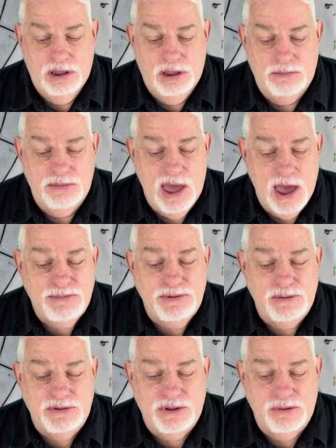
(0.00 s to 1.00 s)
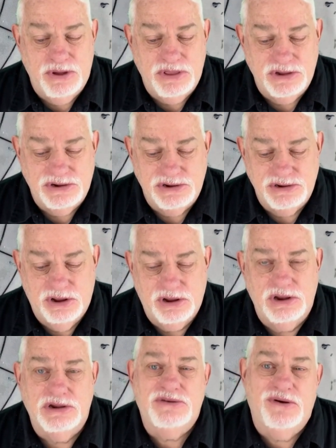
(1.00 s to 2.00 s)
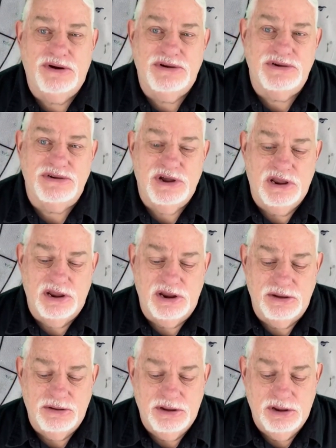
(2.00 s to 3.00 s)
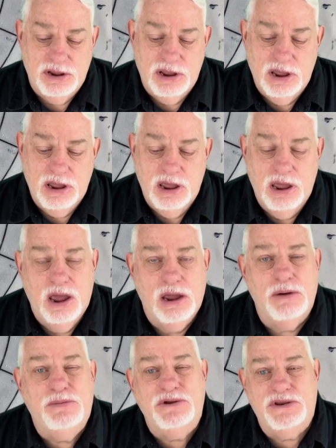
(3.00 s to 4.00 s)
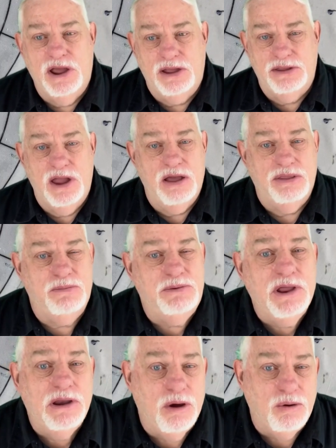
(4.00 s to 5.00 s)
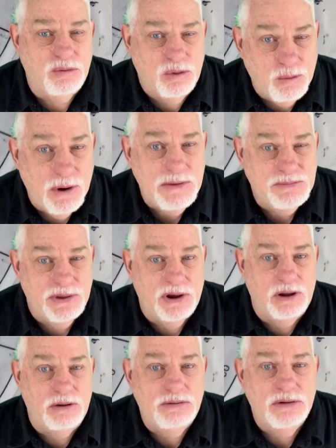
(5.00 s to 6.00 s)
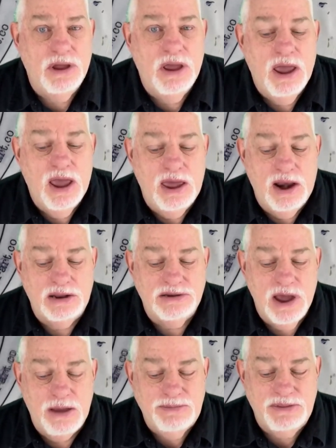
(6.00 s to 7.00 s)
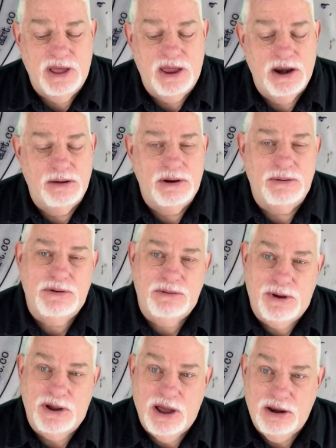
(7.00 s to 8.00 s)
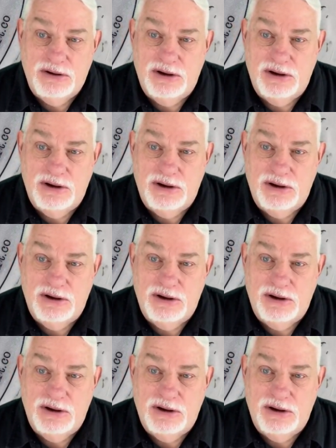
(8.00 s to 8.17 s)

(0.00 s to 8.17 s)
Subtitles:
I'm happy with the way this is looking as far as the celling. going to put down now the pillow, the white pillow. And on top of that, I'm going to put my color